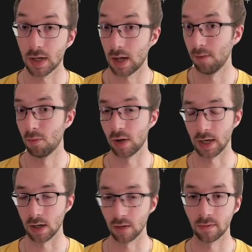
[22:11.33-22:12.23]
and more than
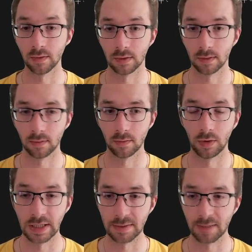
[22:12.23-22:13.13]
enough for
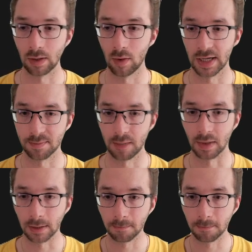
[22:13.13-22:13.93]
this particular experiment.